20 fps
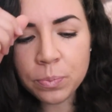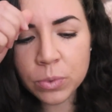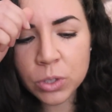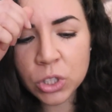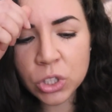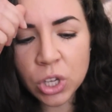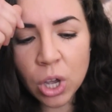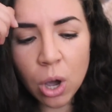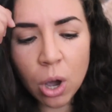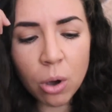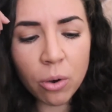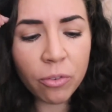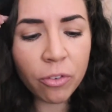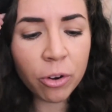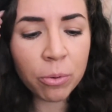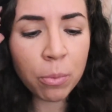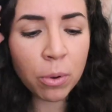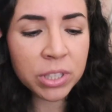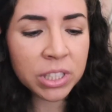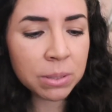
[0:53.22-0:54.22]
So
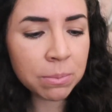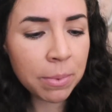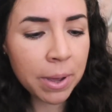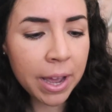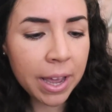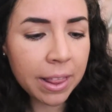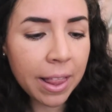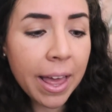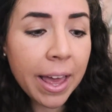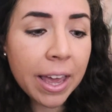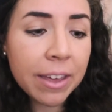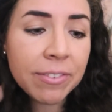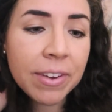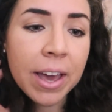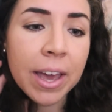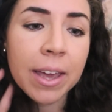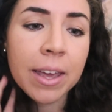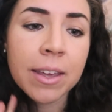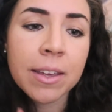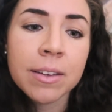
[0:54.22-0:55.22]
for most of my life,
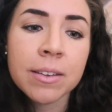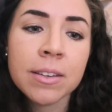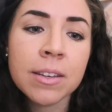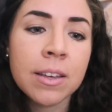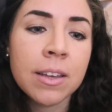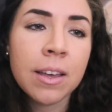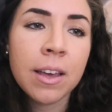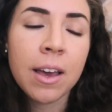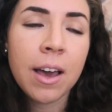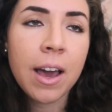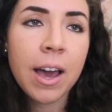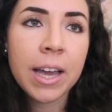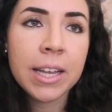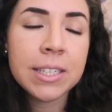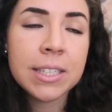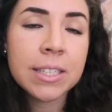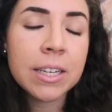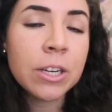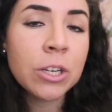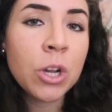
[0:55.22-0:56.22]
I
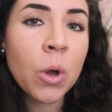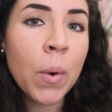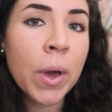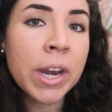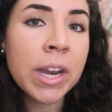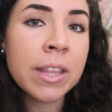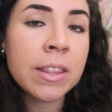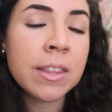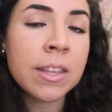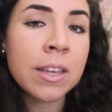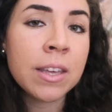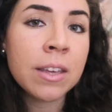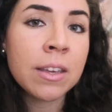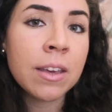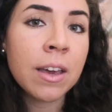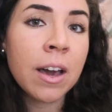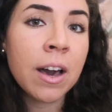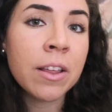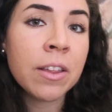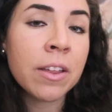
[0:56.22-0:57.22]
didn't know
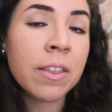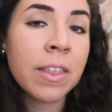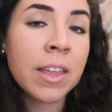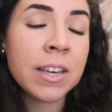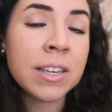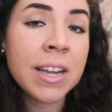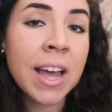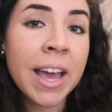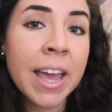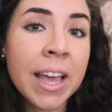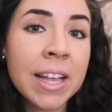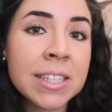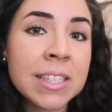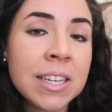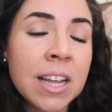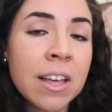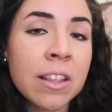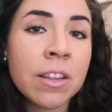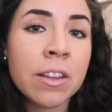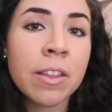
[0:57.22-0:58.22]
anything other than diets
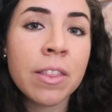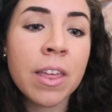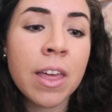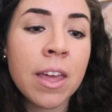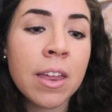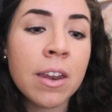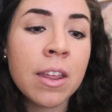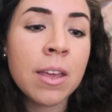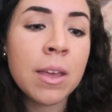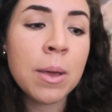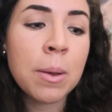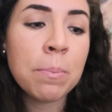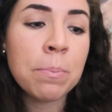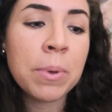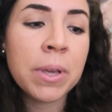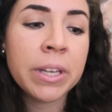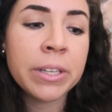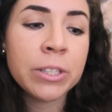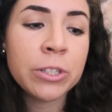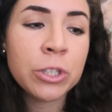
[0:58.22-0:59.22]
and other than
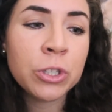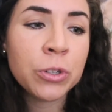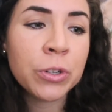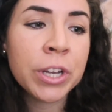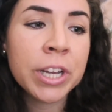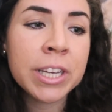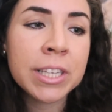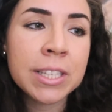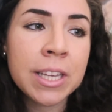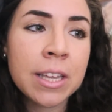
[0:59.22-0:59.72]
being strict,